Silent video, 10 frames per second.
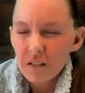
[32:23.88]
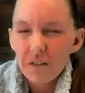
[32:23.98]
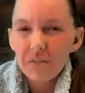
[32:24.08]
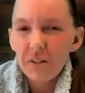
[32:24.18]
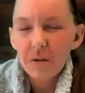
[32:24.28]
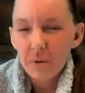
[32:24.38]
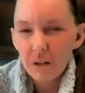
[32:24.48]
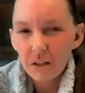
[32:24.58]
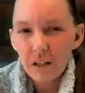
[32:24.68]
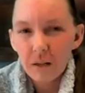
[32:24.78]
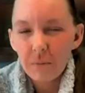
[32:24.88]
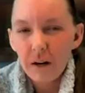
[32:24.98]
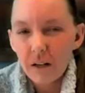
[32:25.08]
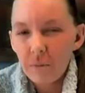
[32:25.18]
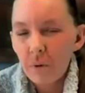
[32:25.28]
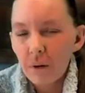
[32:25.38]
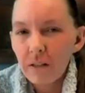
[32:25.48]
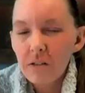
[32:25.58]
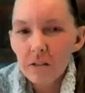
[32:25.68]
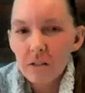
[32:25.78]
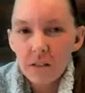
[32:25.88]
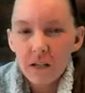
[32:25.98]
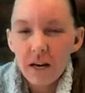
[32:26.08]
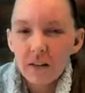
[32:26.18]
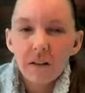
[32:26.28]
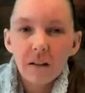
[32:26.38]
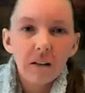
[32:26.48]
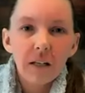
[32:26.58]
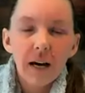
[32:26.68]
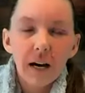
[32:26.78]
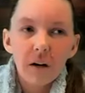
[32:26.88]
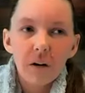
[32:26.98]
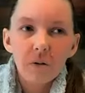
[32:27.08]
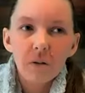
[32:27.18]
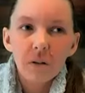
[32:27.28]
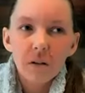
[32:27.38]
definitely won a lot of brownie points to see ethically how